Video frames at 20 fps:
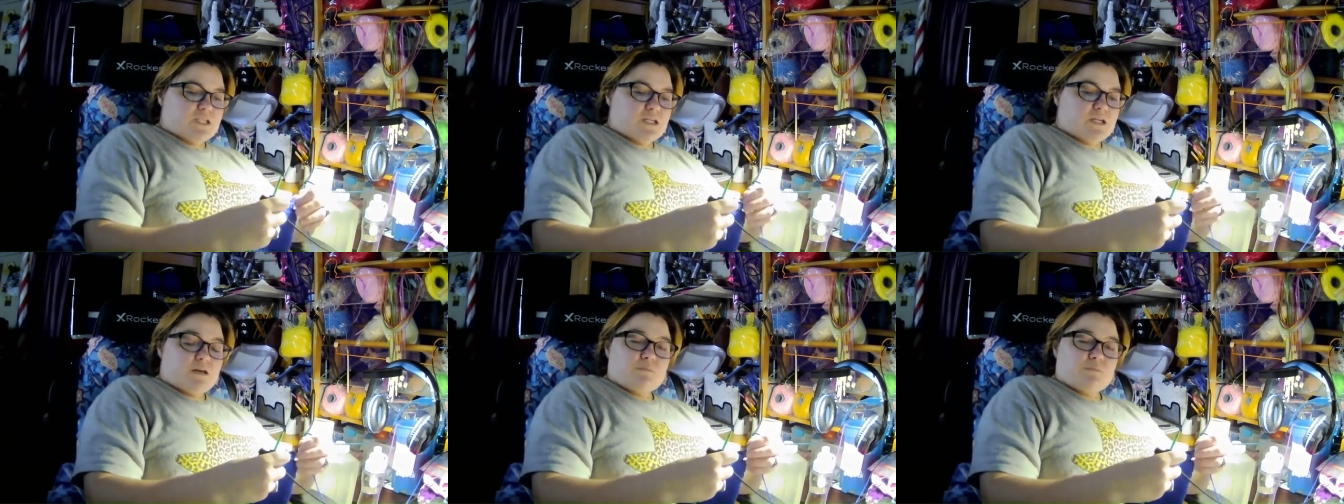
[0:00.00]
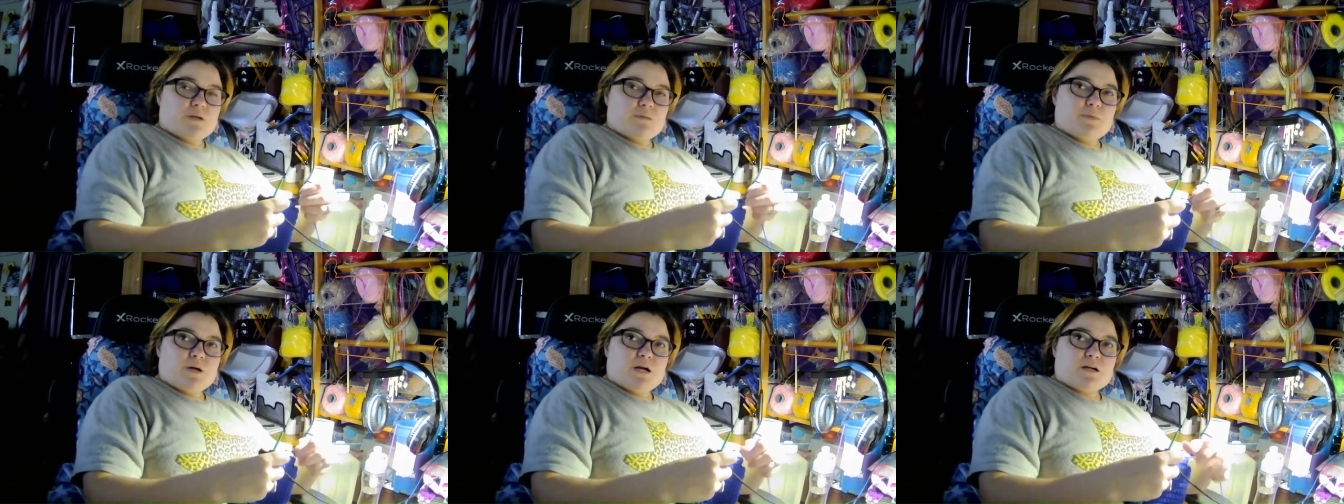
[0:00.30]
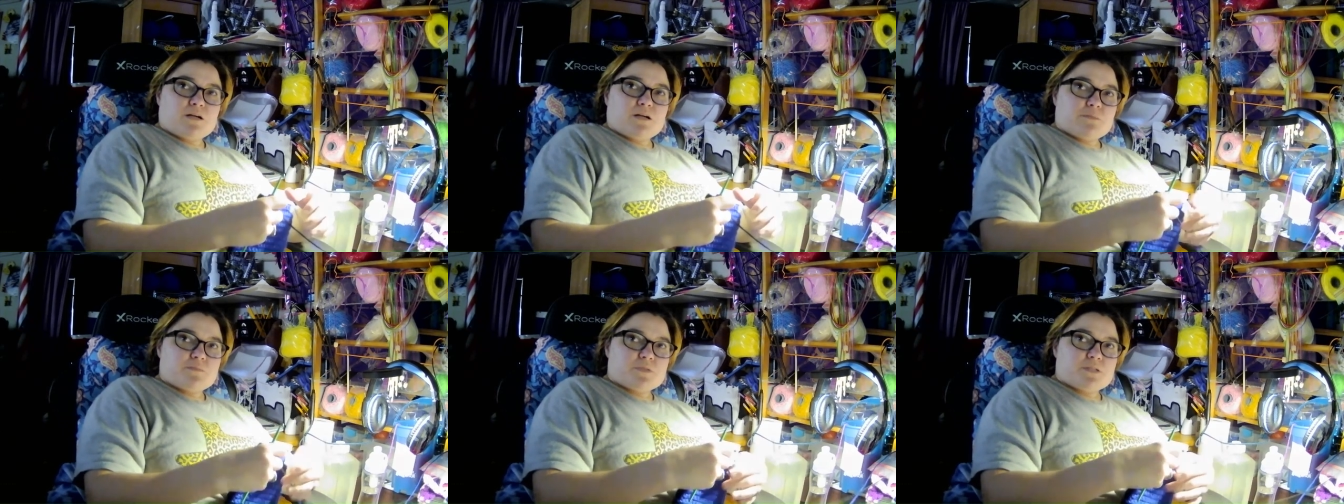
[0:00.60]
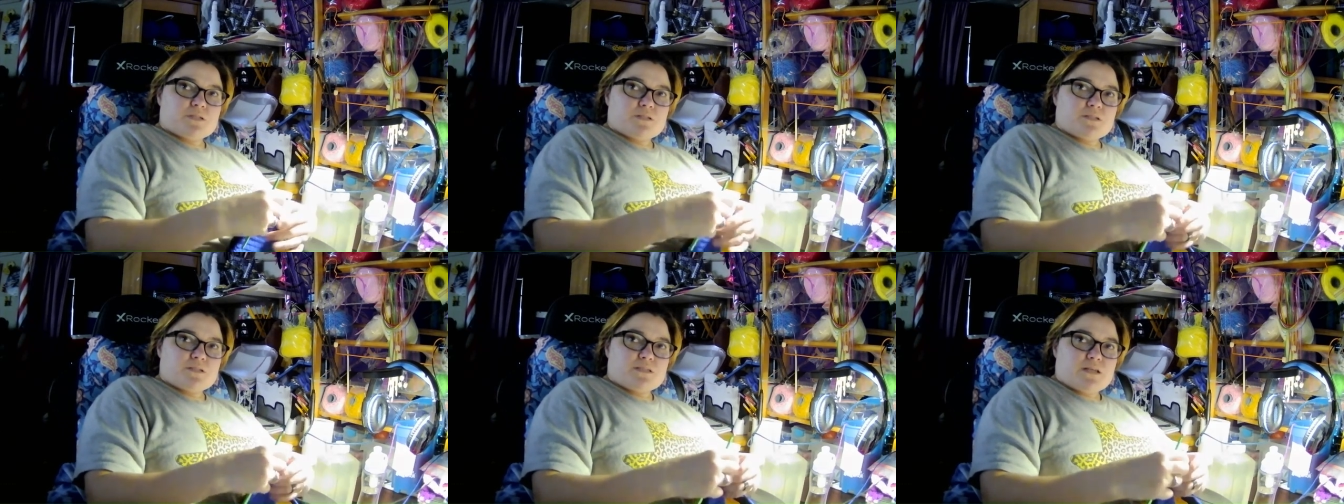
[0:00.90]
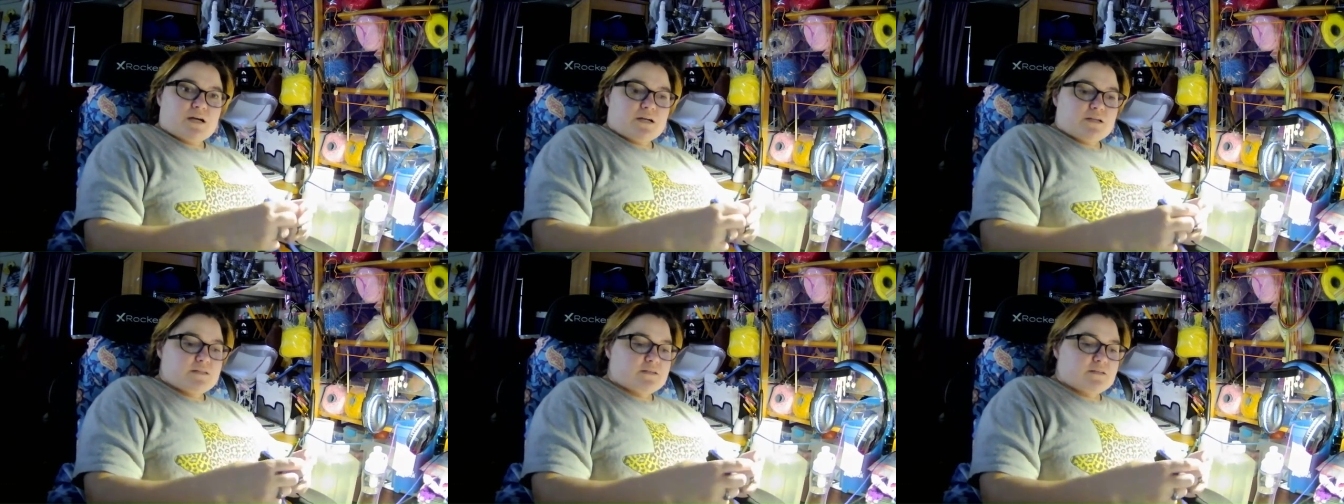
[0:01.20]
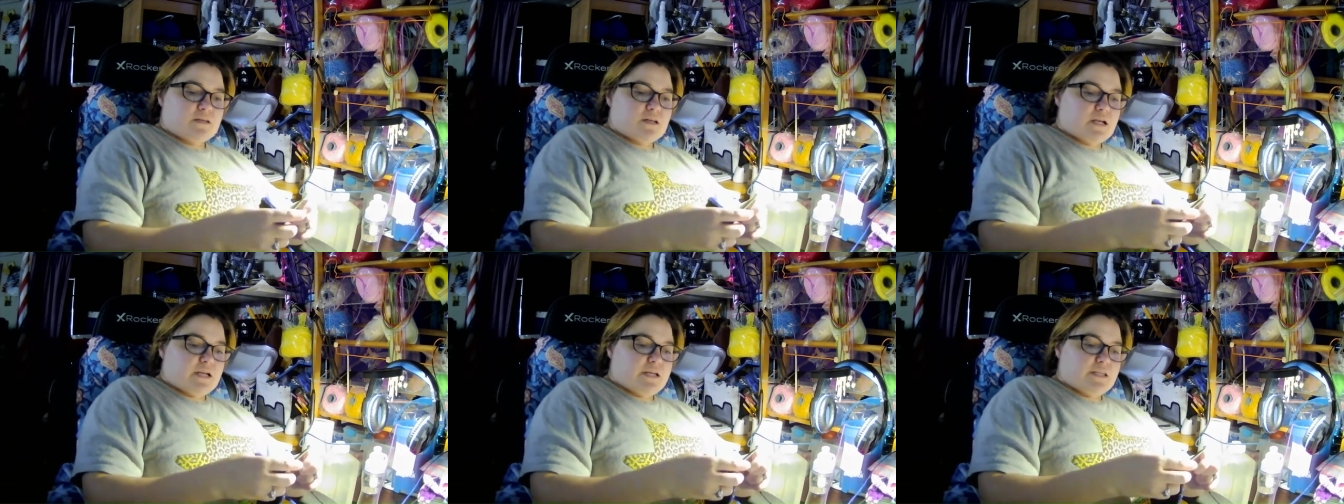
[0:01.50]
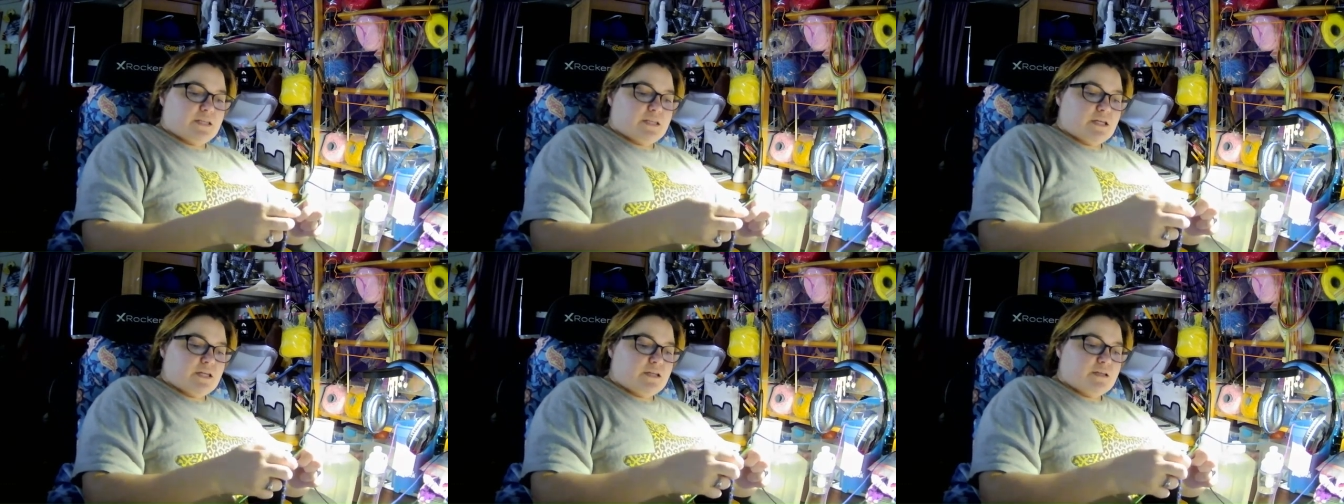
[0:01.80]
to get me back up to the size that I
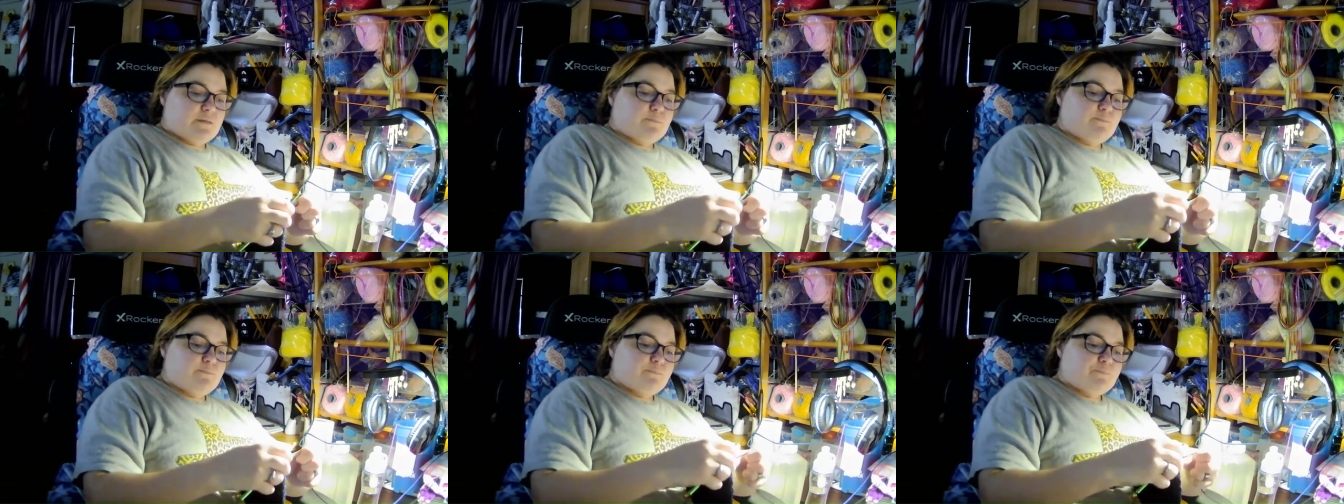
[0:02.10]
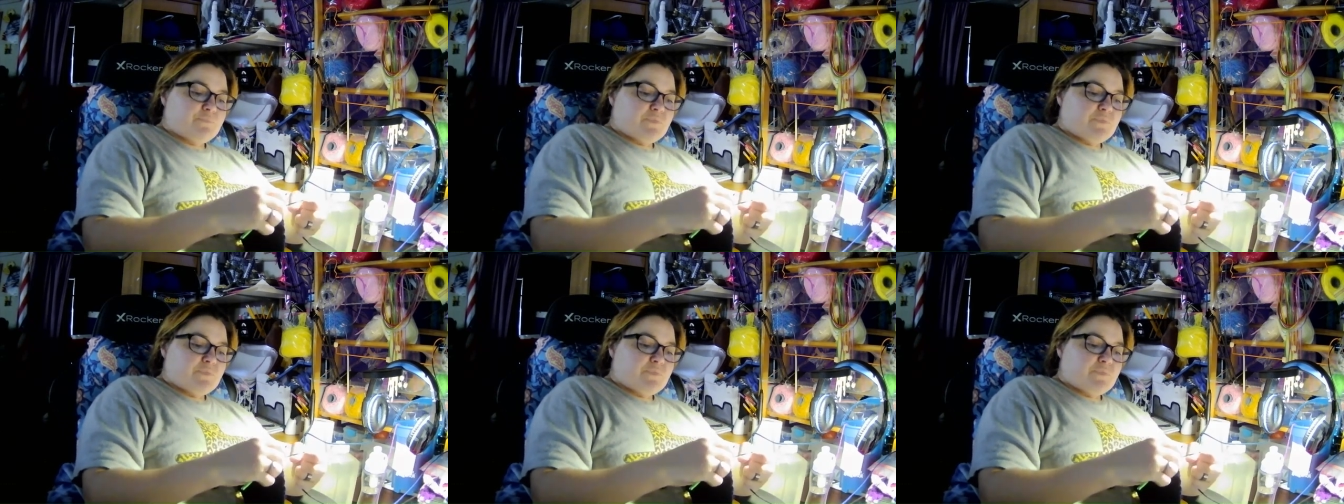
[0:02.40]
need.